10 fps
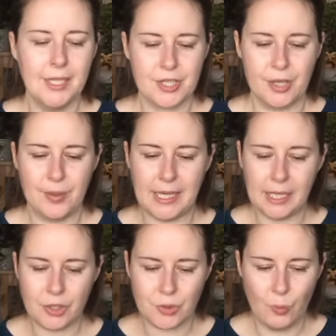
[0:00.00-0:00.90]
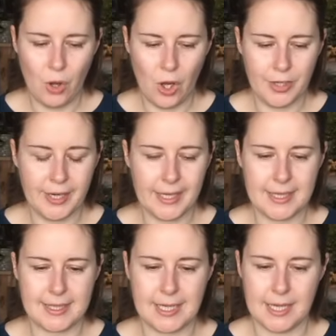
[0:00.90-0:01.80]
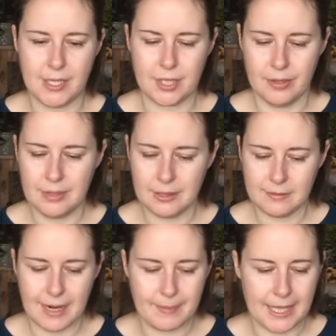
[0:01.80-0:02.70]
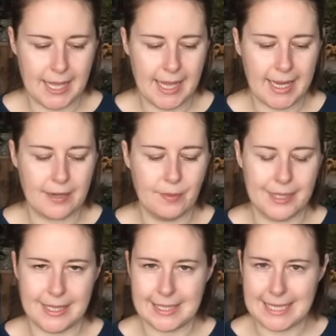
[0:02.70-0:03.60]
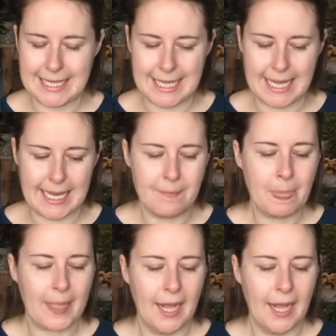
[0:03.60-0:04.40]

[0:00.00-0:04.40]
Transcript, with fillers: So each one is in its own little ramekin with its tea.